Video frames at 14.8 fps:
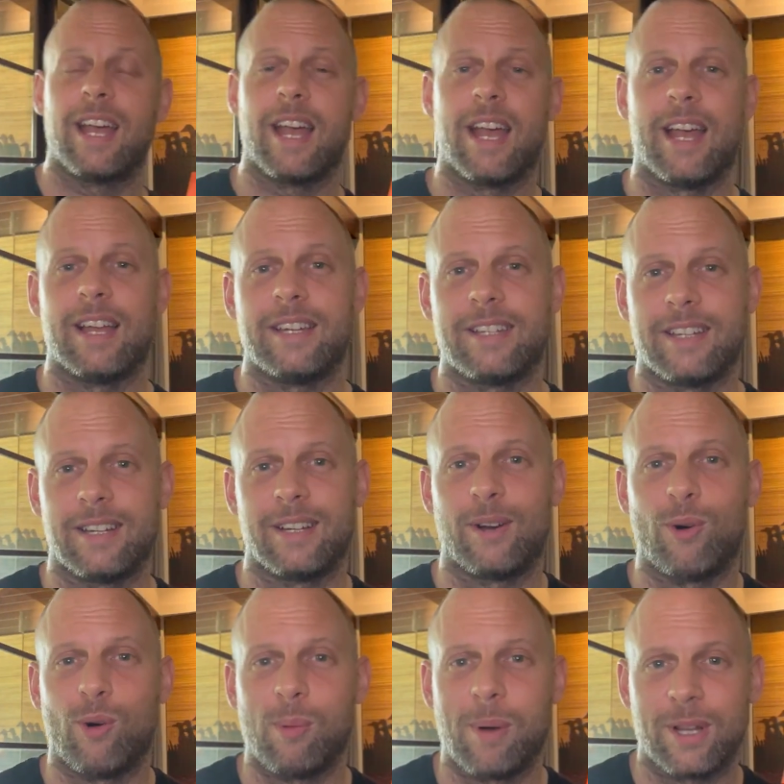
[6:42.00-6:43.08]
and a
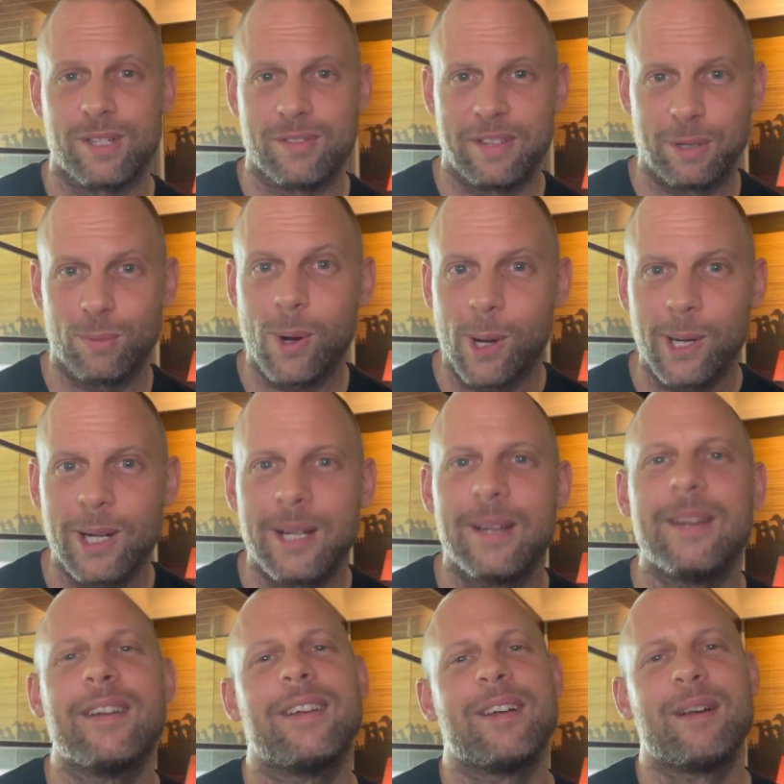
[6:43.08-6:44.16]
whole bunch of inner work.
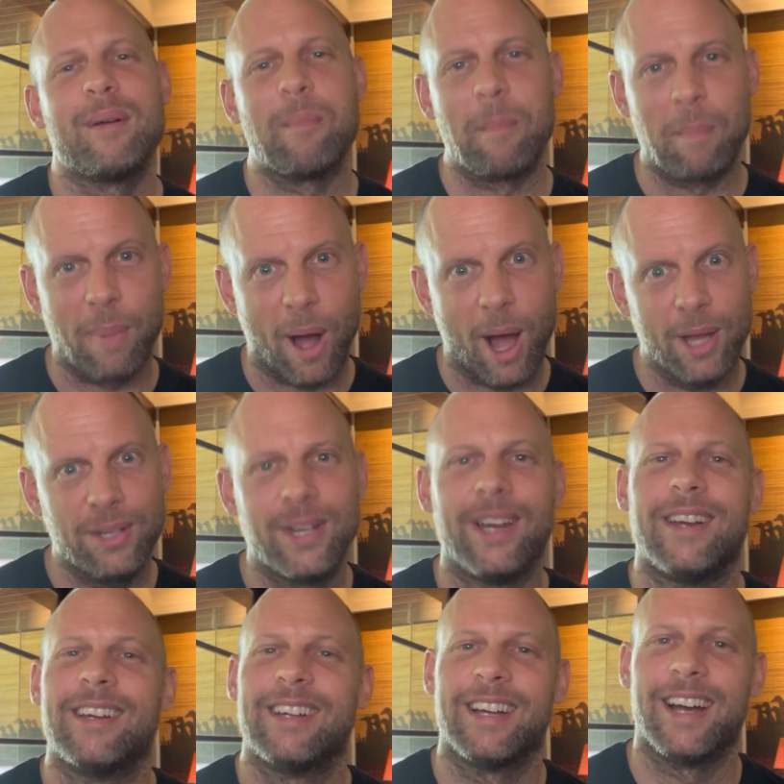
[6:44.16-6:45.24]
But
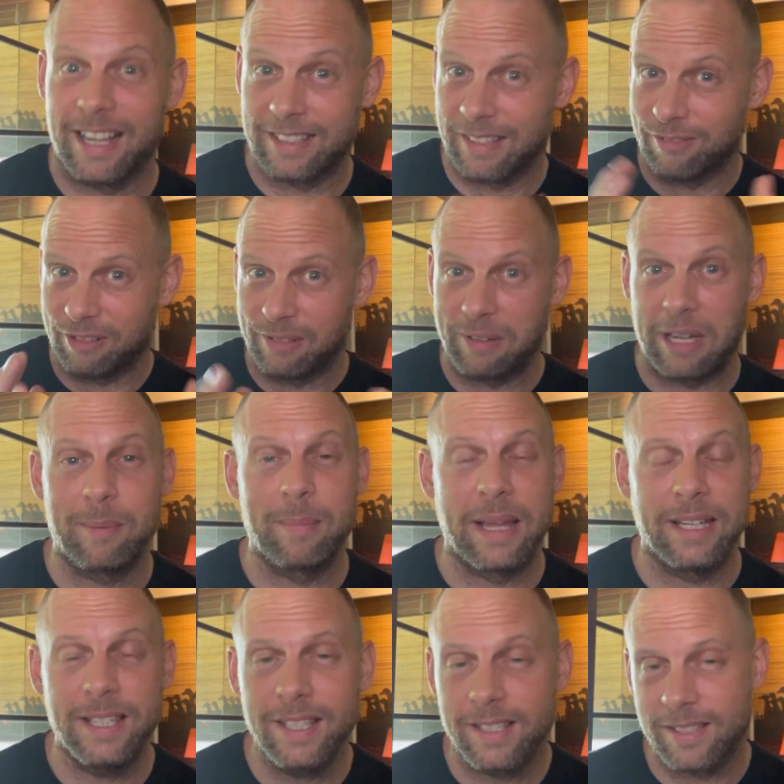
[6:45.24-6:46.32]
I definitely
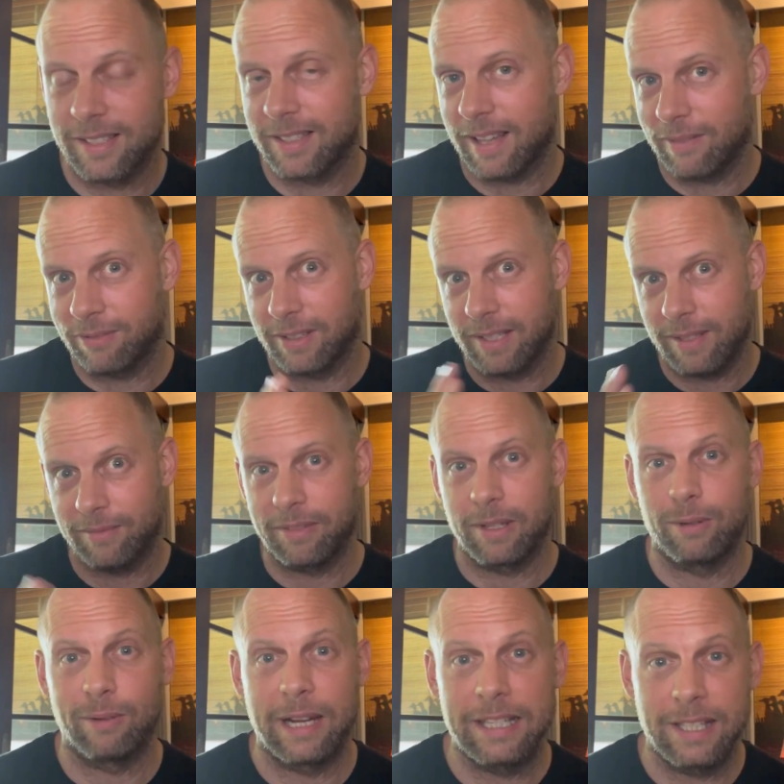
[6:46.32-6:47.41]
recommend it, and it's definitely something
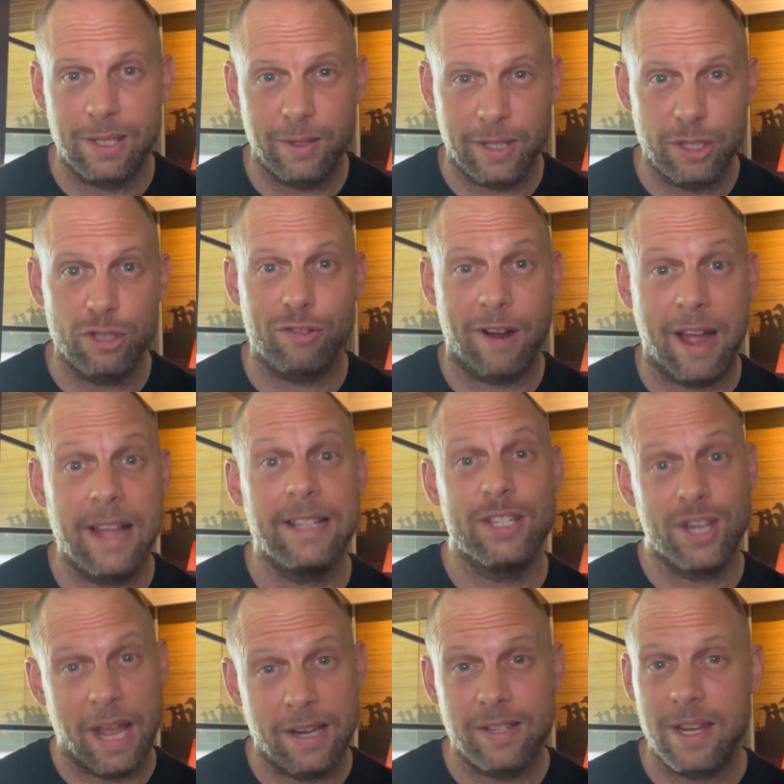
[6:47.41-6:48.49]
great you can try.
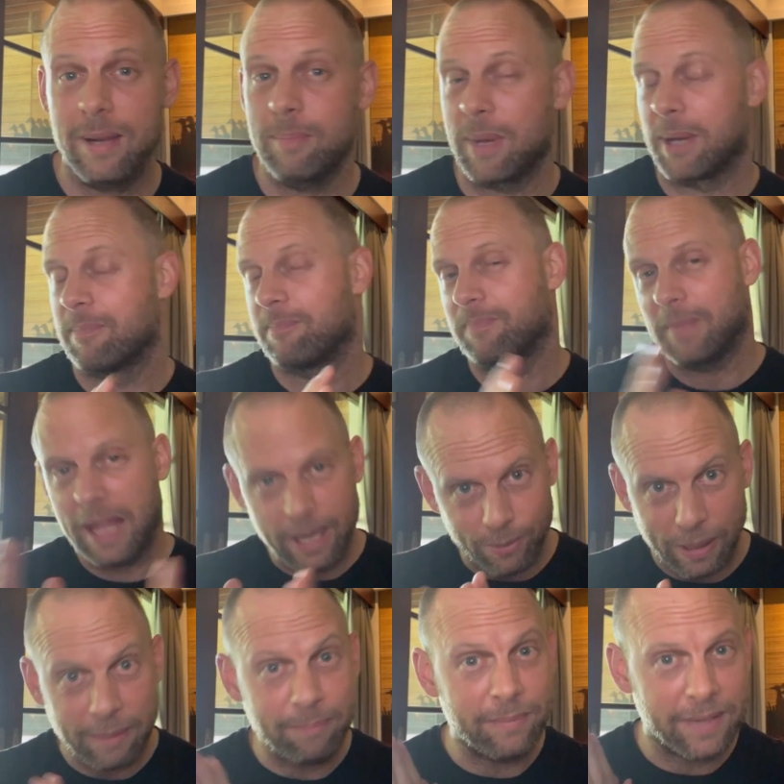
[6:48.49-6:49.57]
Challenging, but
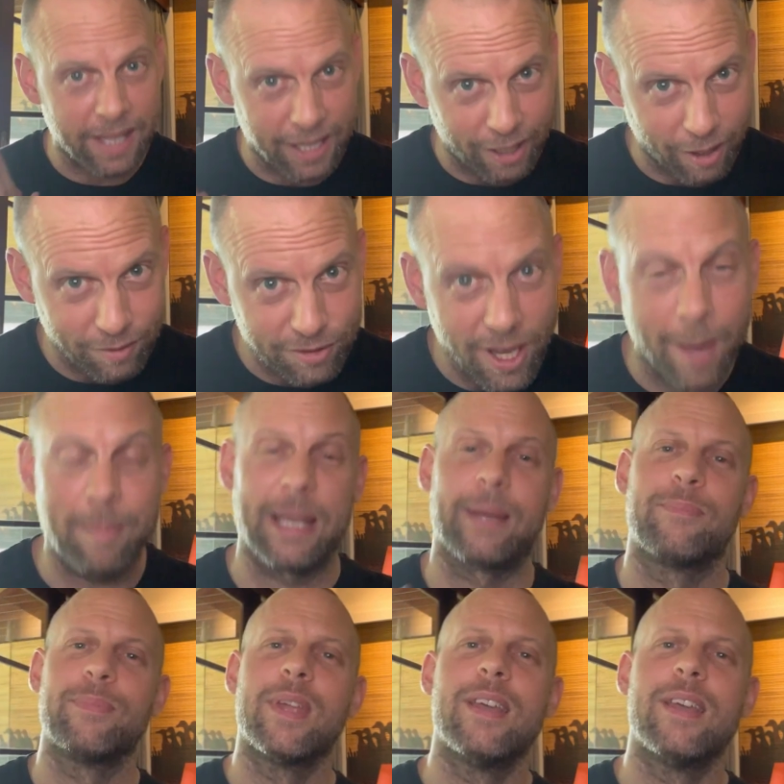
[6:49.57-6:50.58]
anyway, getting off topic.